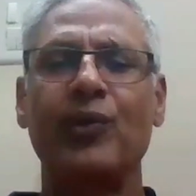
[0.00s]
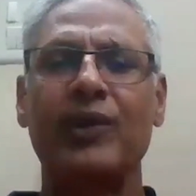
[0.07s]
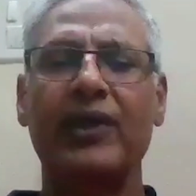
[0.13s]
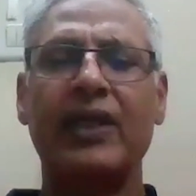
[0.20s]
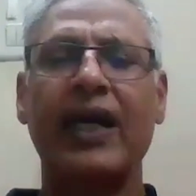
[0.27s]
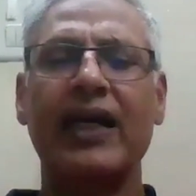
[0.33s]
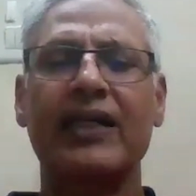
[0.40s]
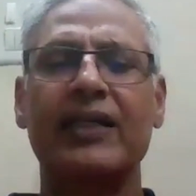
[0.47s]
you
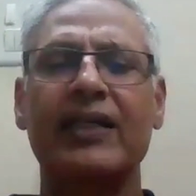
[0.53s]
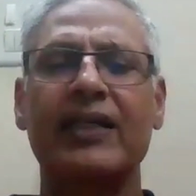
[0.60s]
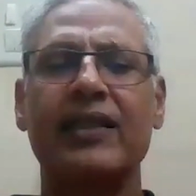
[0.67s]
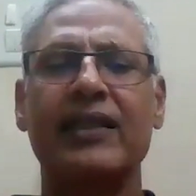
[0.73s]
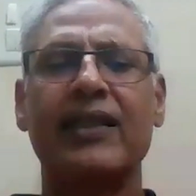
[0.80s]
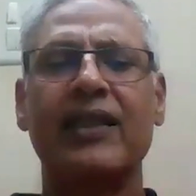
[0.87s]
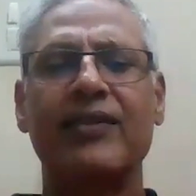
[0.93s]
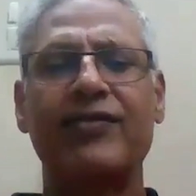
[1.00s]

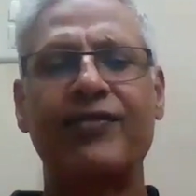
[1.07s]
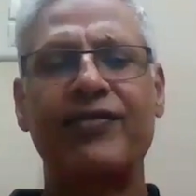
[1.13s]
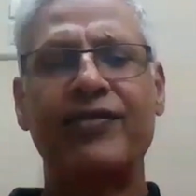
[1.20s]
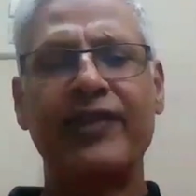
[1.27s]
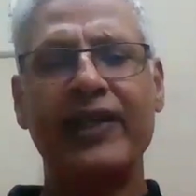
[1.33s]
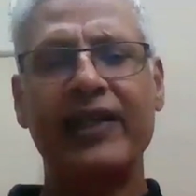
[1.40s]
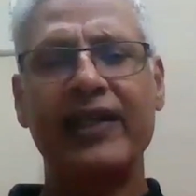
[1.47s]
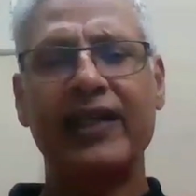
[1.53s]
tackle the
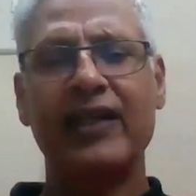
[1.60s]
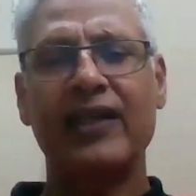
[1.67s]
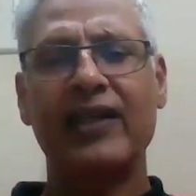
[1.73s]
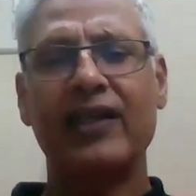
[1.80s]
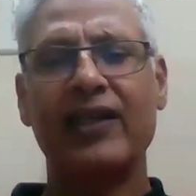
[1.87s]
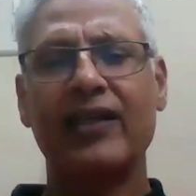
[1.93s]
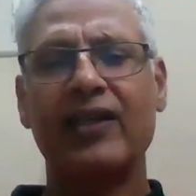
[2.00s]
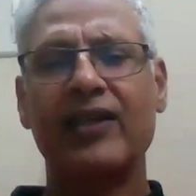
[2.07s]

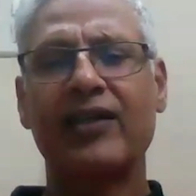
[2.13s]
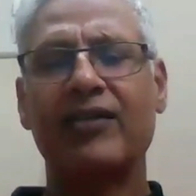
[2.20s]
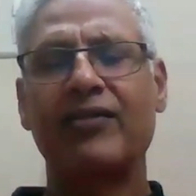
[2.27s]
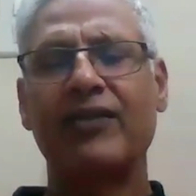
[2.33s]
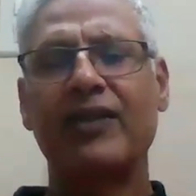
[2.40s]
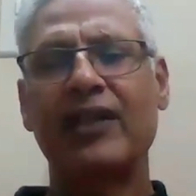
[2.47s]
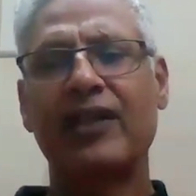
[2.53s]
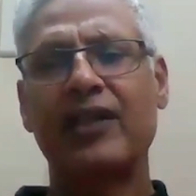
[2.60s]
fear
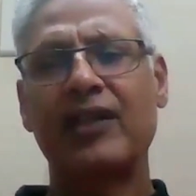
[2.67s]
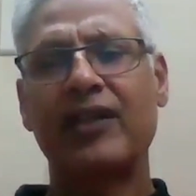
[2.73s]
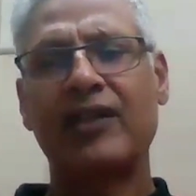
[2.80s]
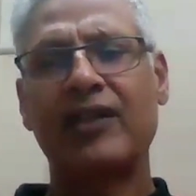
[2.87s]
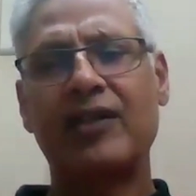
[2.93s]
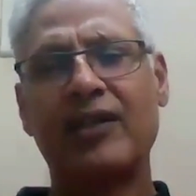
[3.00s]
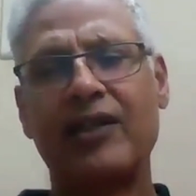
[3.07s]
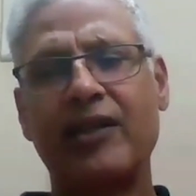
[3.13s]
will
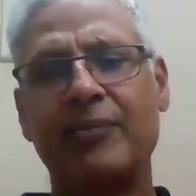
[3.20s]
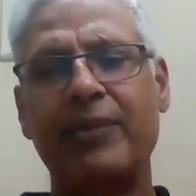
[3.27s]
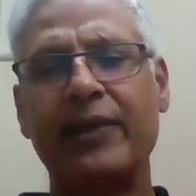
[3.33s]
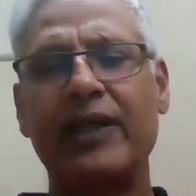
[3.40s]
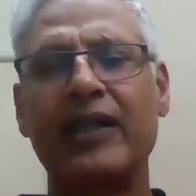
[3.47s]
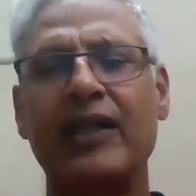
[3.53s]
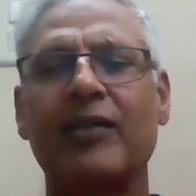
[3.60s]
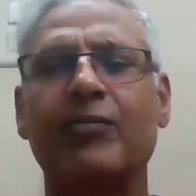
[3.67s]

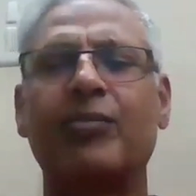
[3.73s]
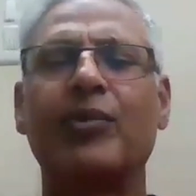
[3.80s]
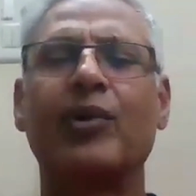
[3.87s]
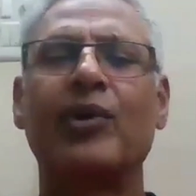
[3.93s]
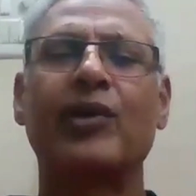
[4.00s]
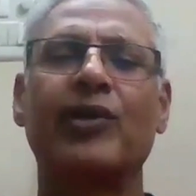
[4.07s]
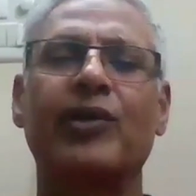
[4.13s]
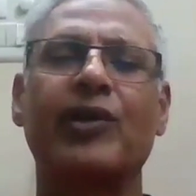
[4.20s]
depend
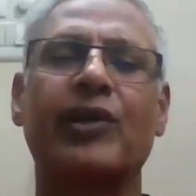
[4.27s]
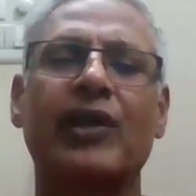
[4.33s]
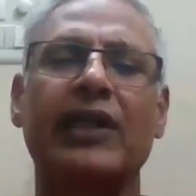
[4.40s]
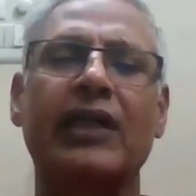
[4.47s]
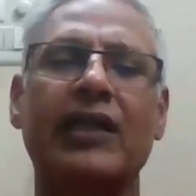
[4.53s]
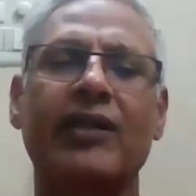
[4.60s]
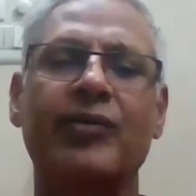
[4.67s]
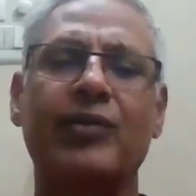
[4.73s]
upon your
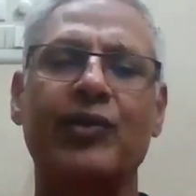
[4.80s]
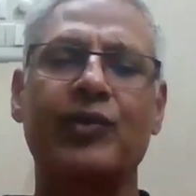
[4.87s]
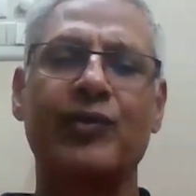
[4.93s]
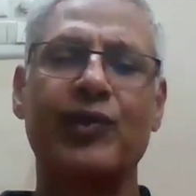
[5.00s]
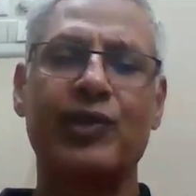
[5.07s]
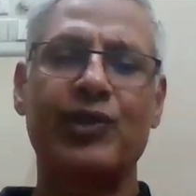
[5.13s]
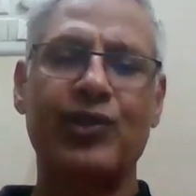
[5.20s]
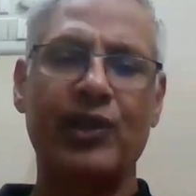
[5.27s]

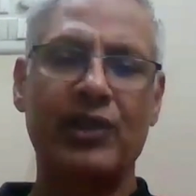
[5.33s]
individual